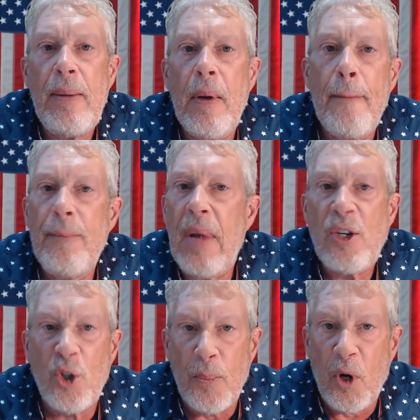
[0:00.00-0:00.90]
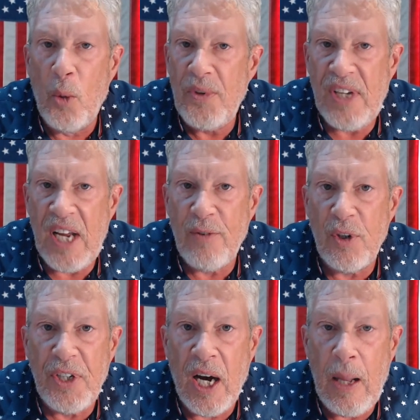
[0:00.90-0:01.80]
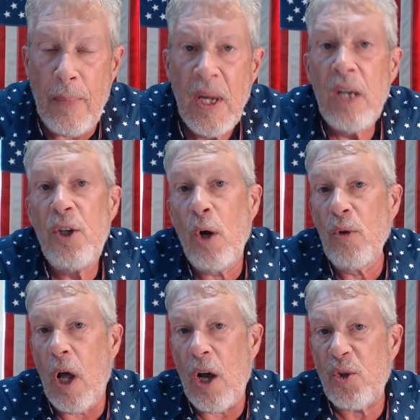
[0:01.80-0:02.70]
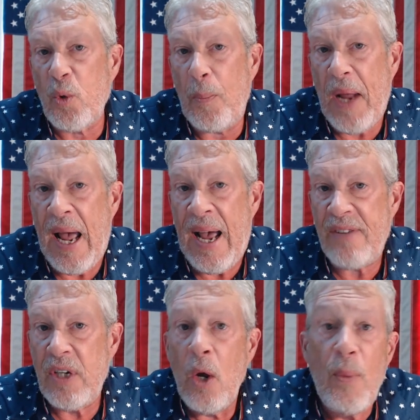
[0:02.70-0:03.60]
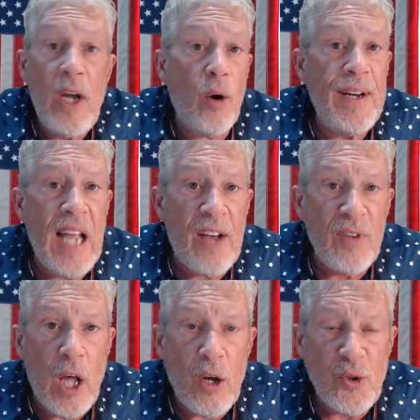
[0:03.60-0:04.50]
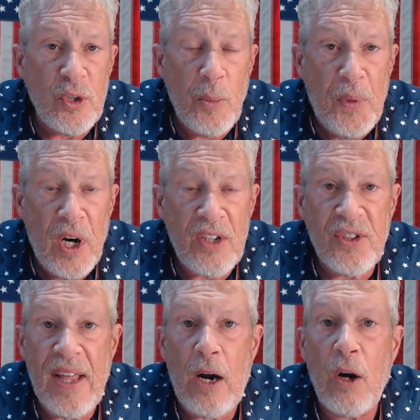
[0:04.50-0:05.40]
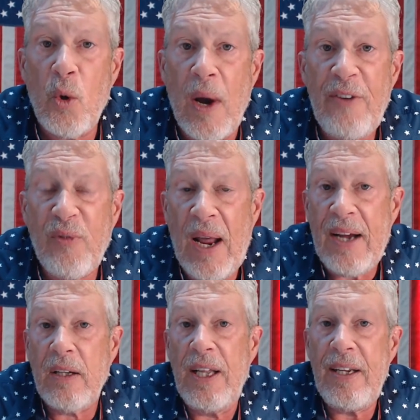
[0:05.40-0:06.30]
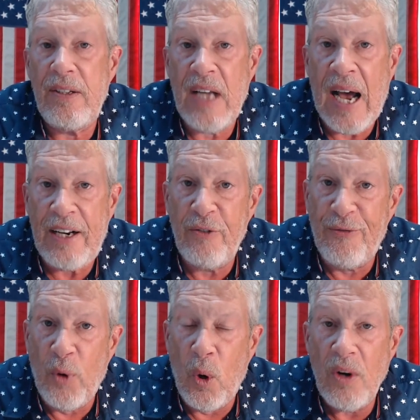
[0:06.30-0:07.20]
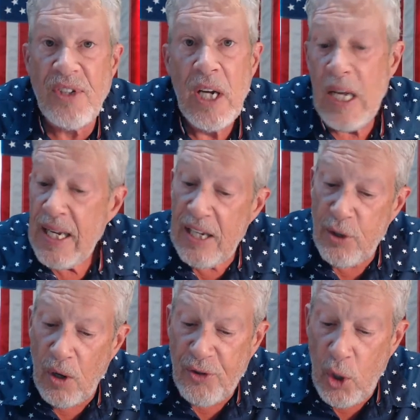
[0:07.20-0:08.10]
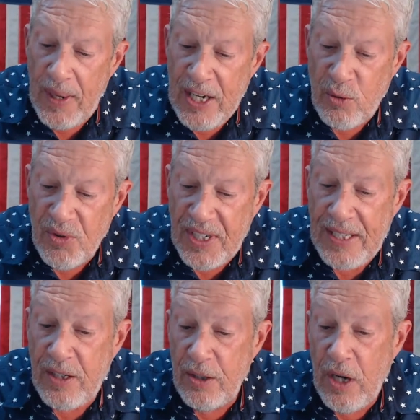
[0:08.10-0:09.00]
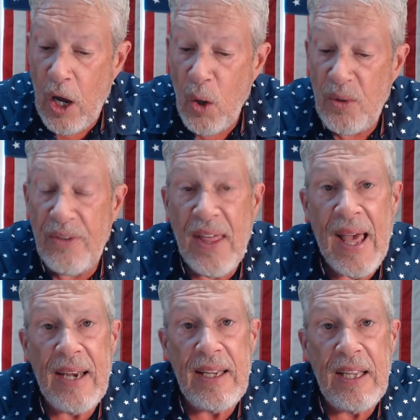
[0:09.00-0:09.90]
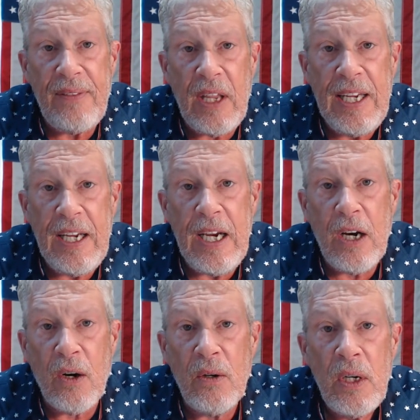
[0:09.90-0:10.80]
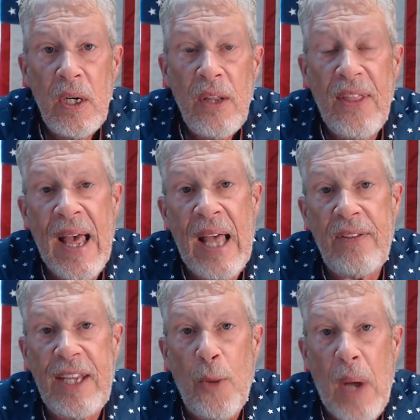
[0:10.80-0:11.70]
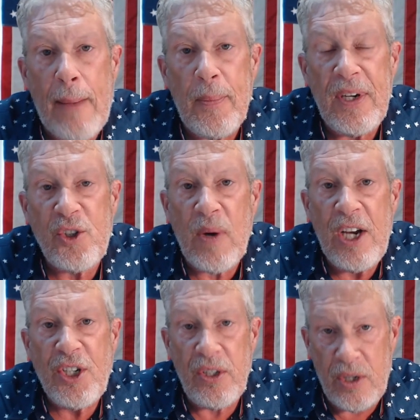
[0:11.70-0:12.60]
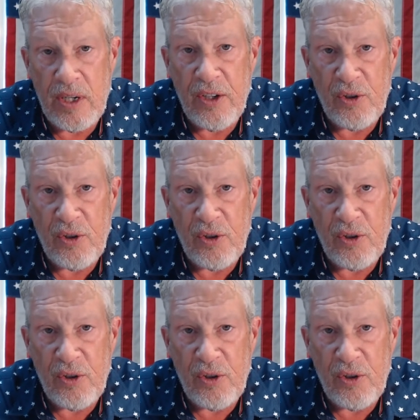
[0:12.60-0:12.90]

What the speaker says: measurable was ever done. No laws were passed. We already have laws on the books that are, quite frankly, not enforced. It's also interesting to note that in the year that the Obama administration took